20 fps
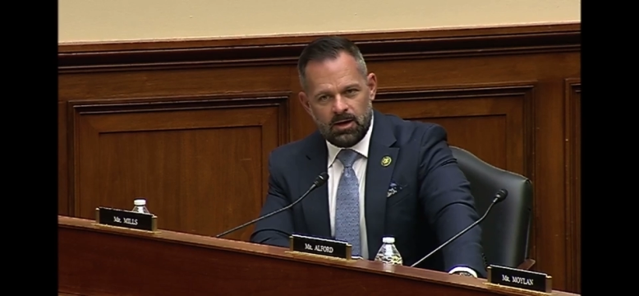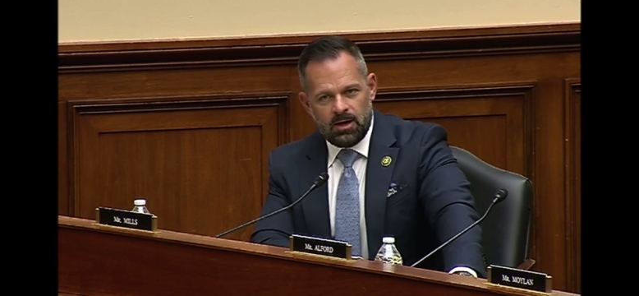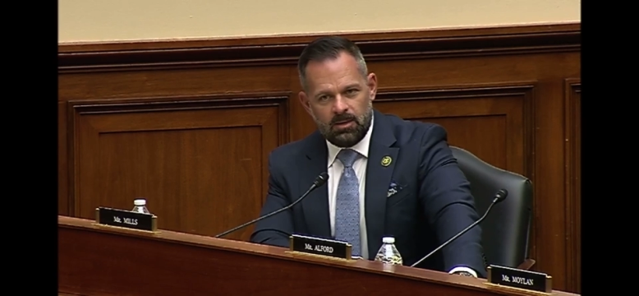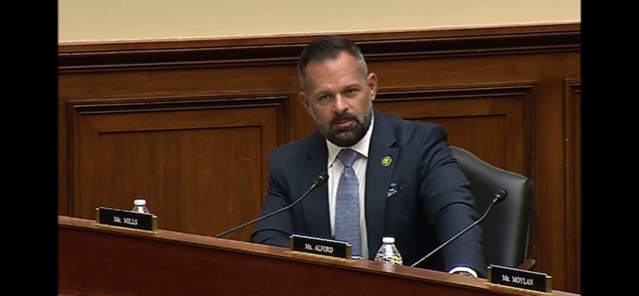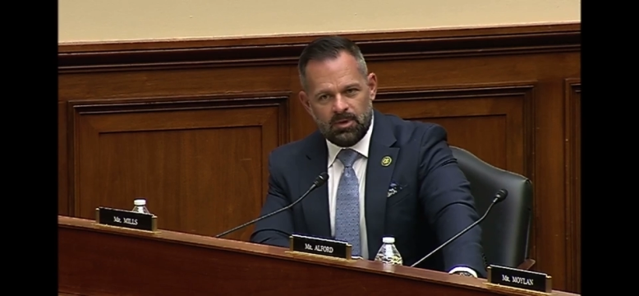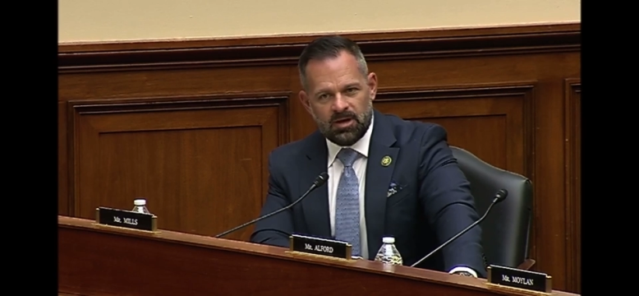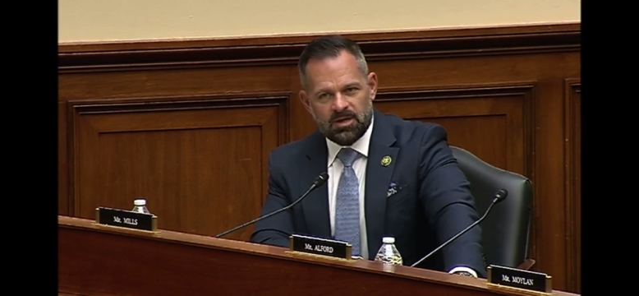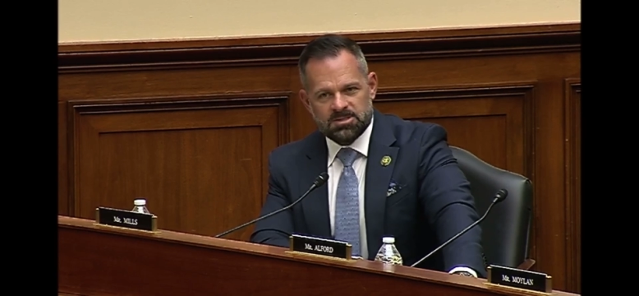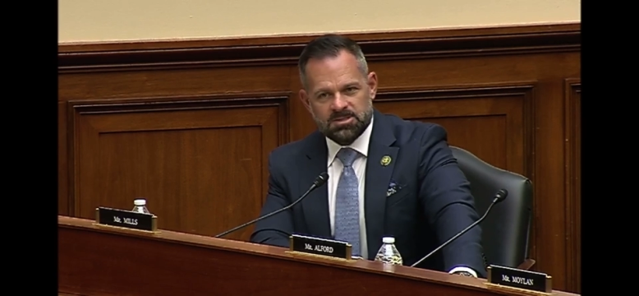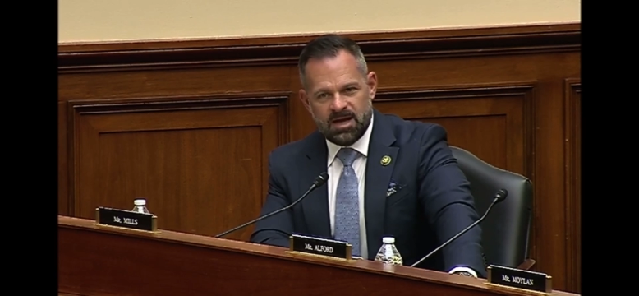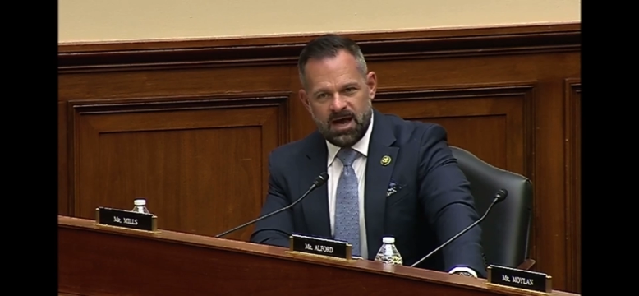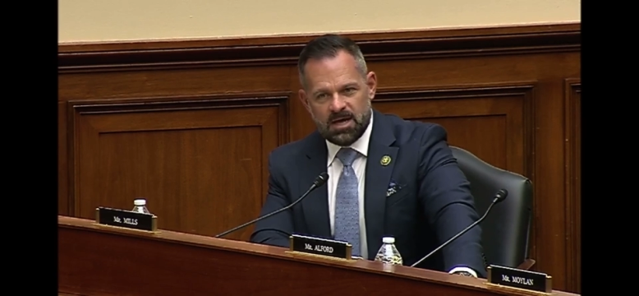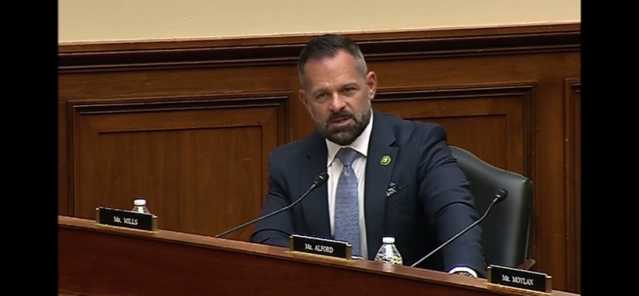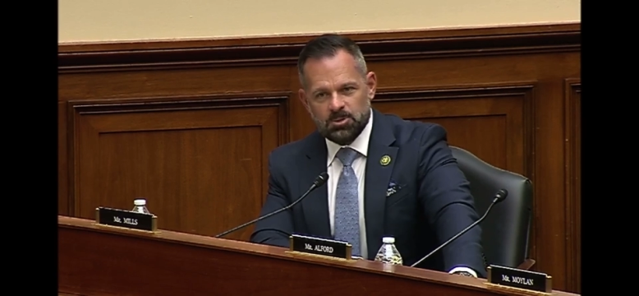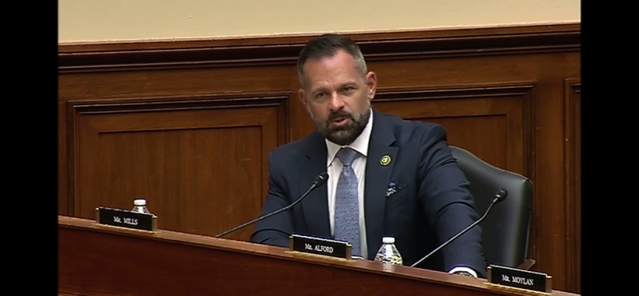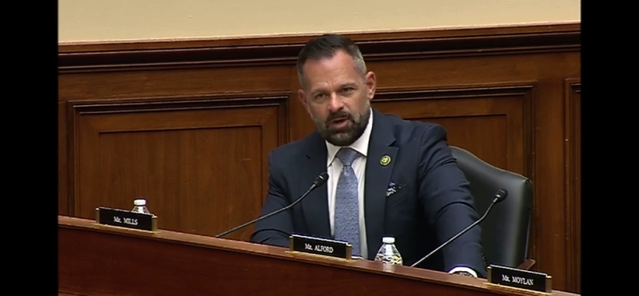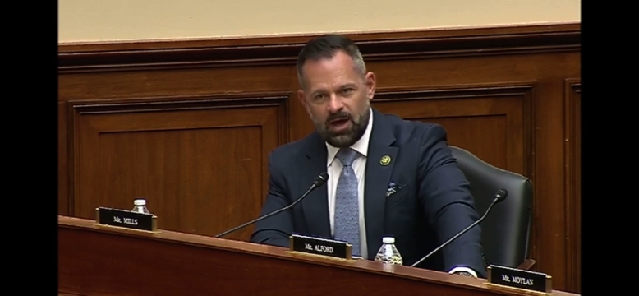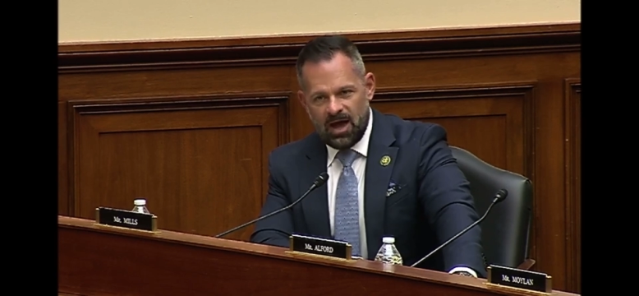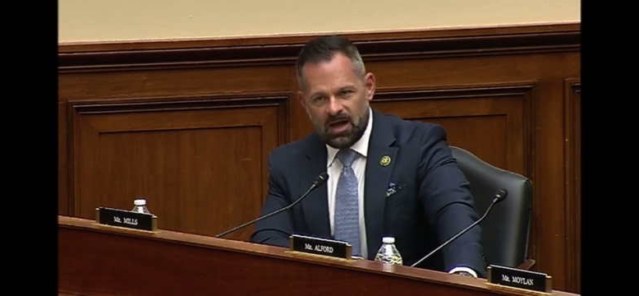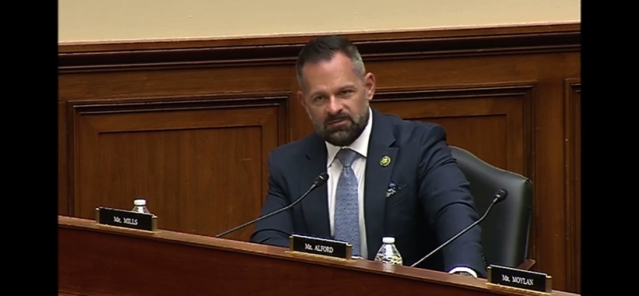but as an
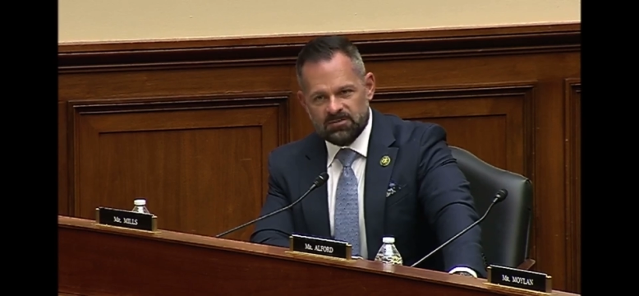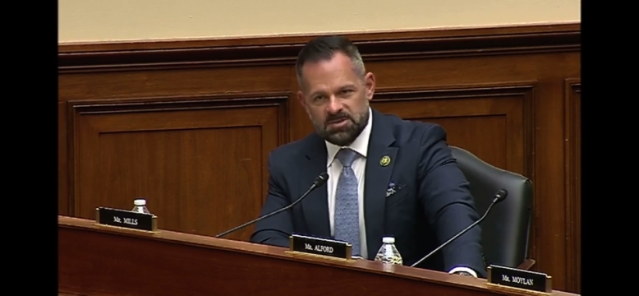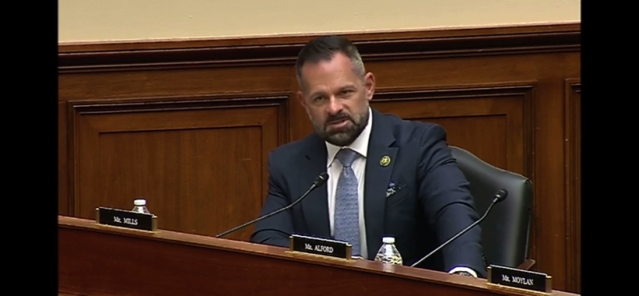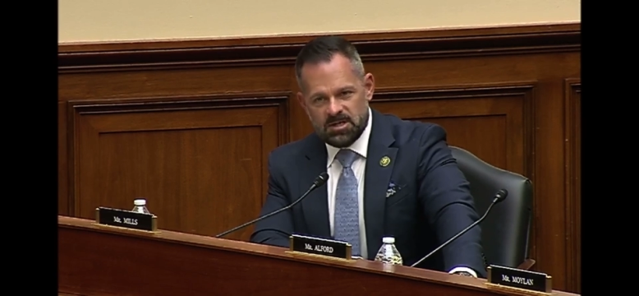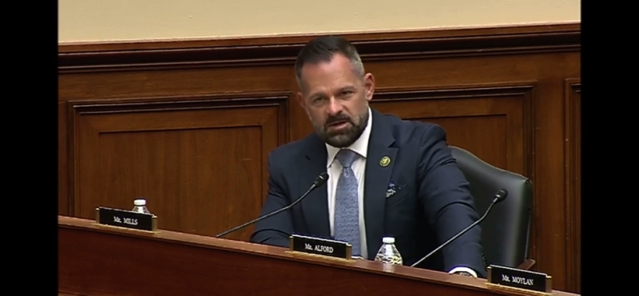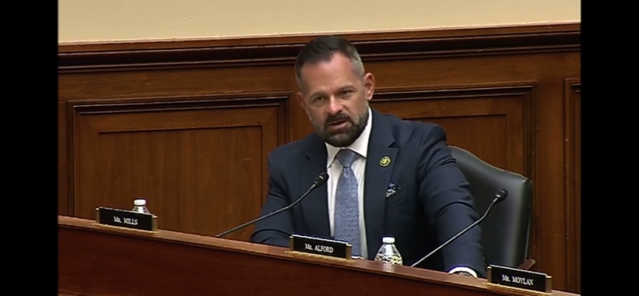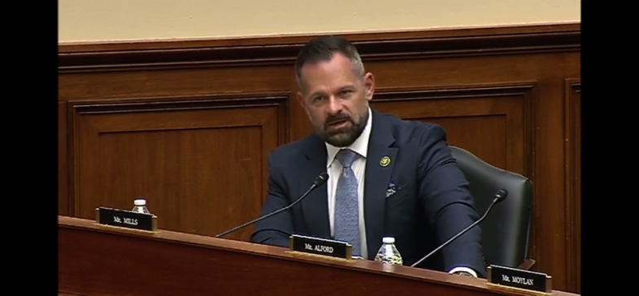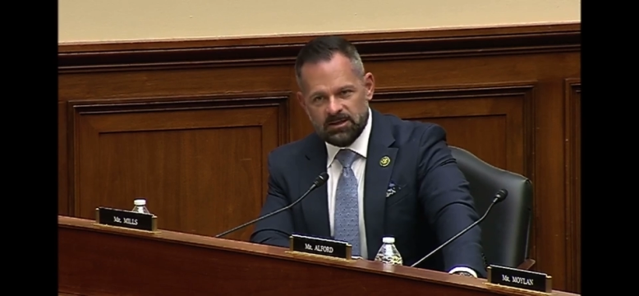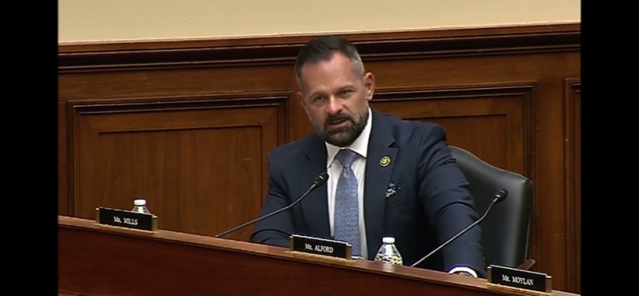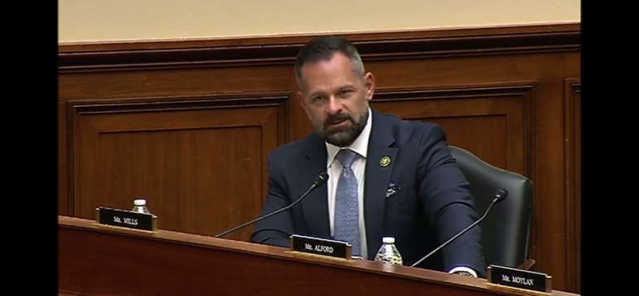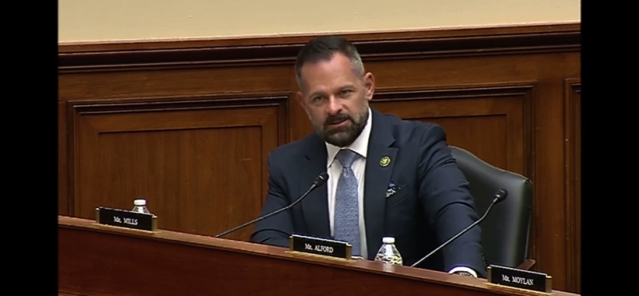actual adversary?